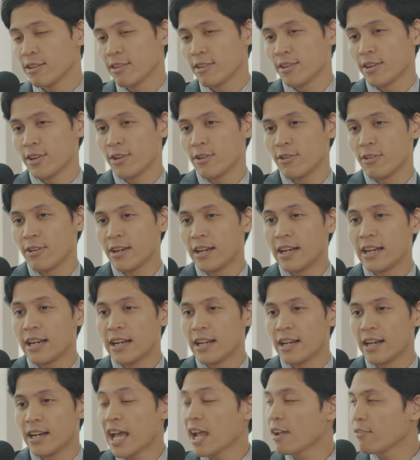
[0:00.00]
you know,
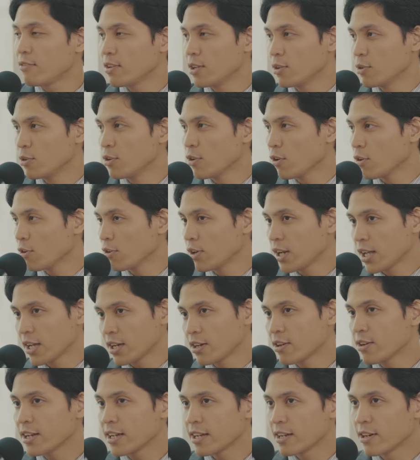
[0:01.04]
livelihood or like
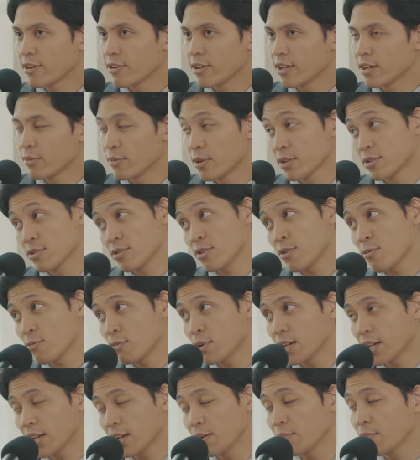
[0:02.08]
current career? Because you're not
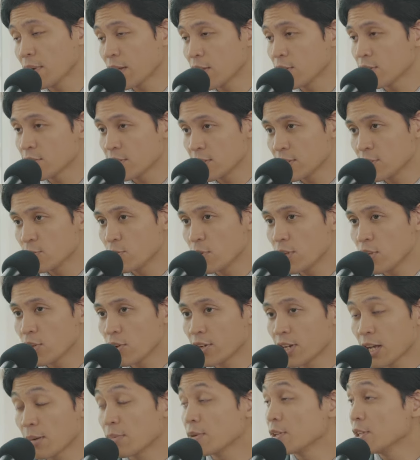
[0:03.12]
working, but you're still doing
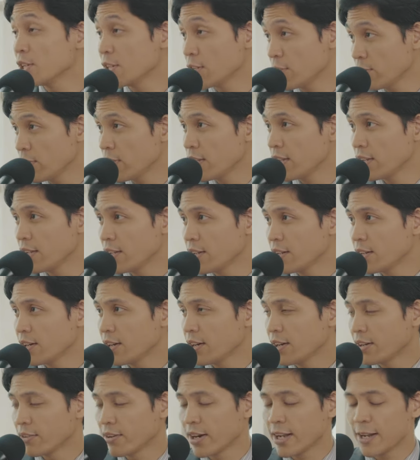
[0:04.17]
your double degree here,
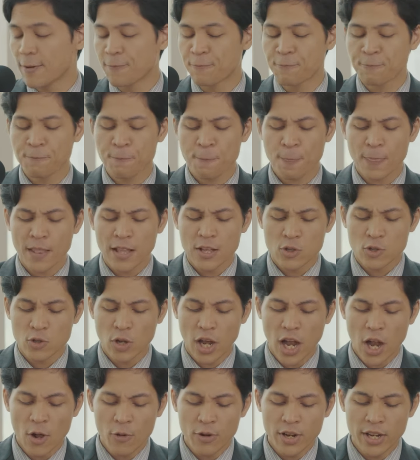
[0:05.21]
right?
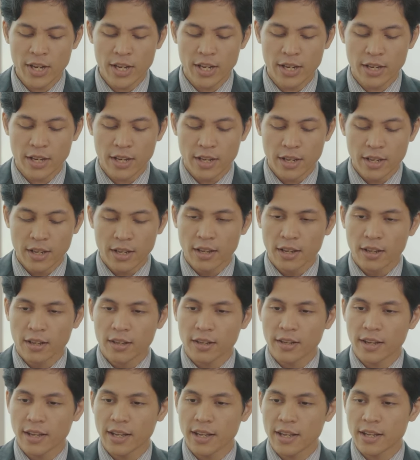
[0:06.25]
So how did it
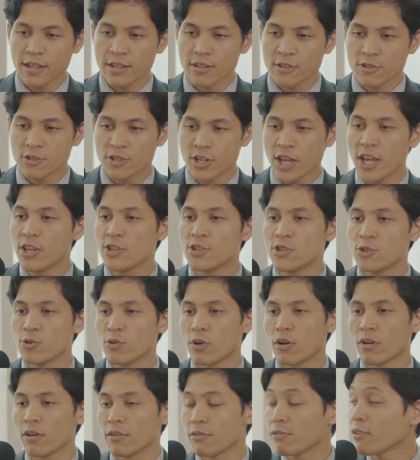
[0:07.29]
change
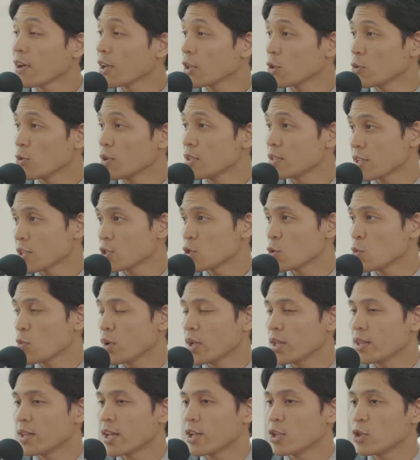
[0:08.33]
you or affect you in such a
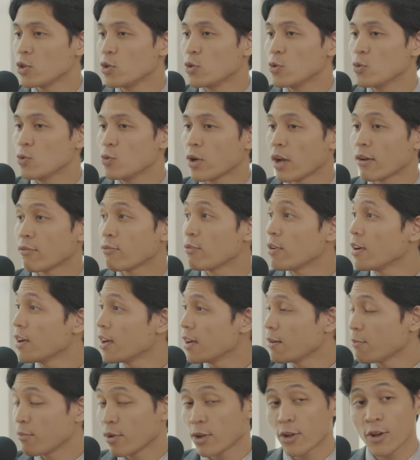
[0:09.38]
way that you have,
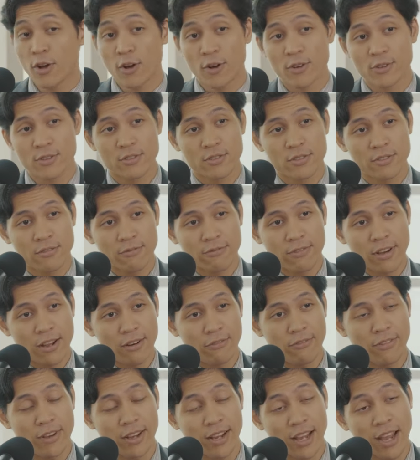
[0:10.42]
because
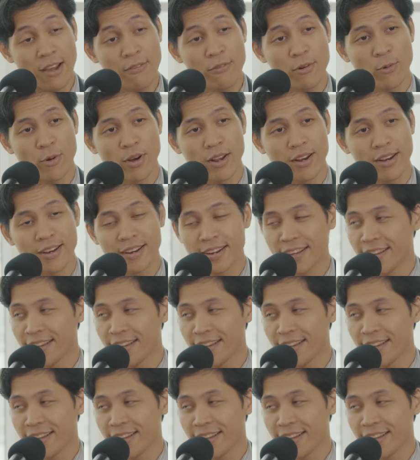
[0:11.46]
fun fact, everyone,